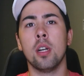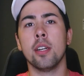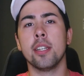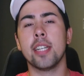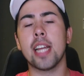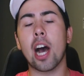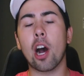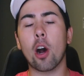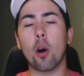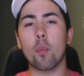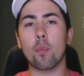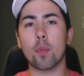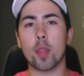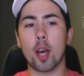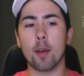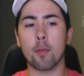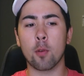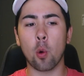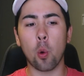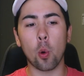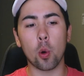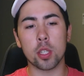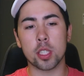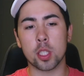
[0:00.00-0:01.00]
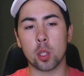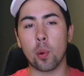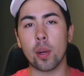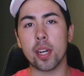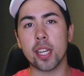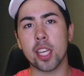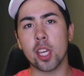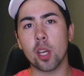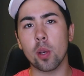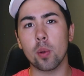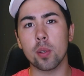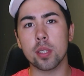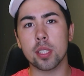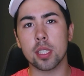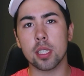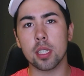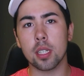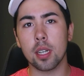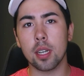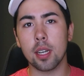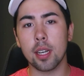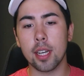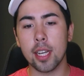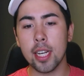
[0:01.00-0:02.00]
Now, of course, Quinn
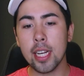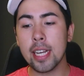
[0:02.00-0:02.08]
Hughes,